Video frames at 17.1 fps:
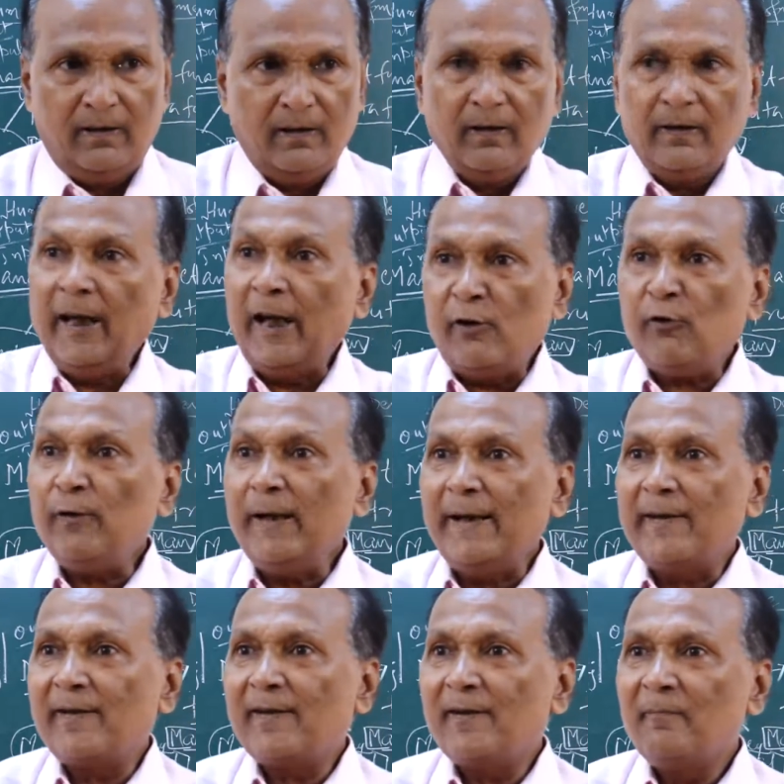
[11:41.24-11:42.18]
The
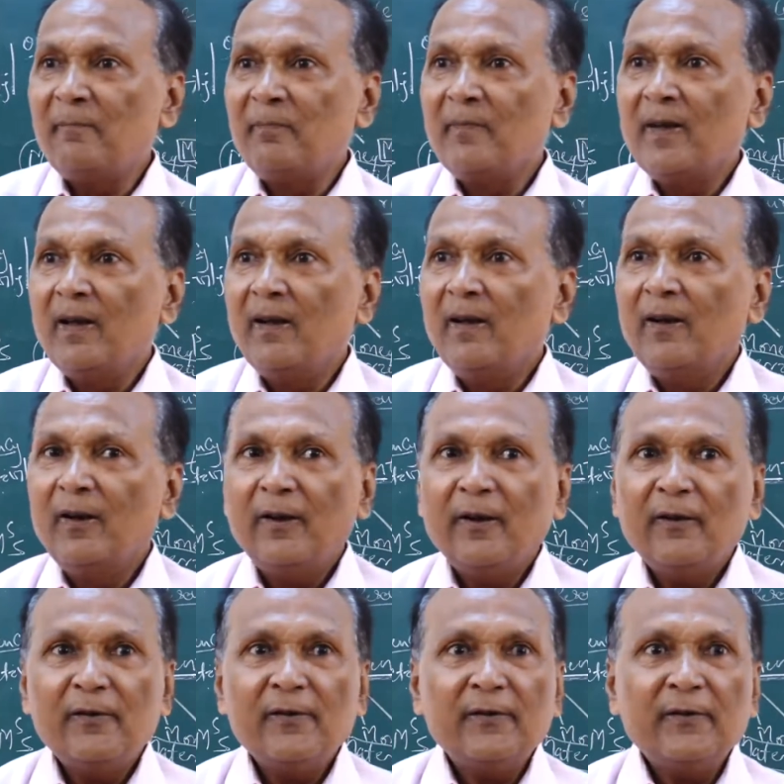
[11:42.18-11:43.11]
students,
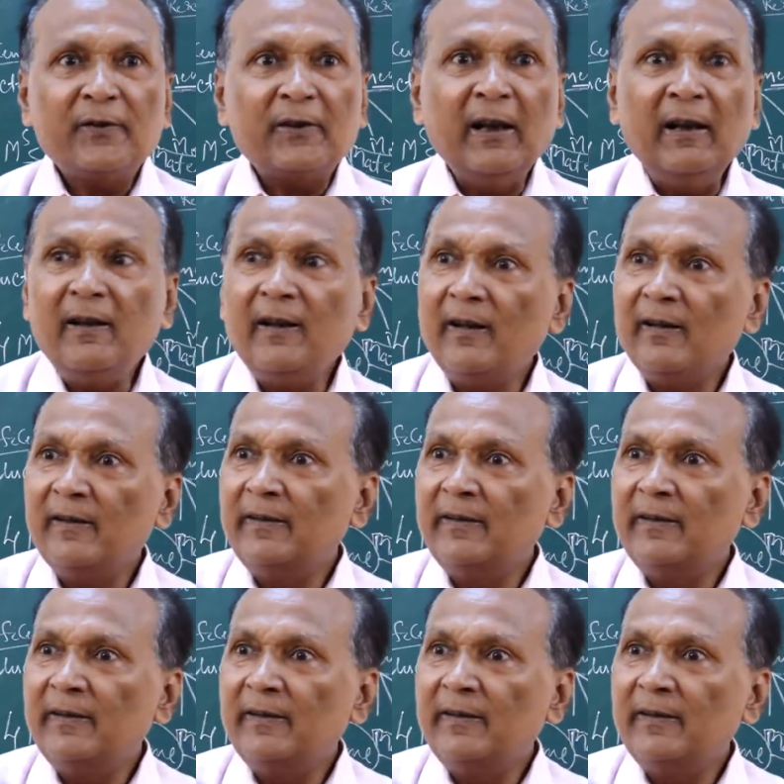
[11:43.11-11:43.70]
sir,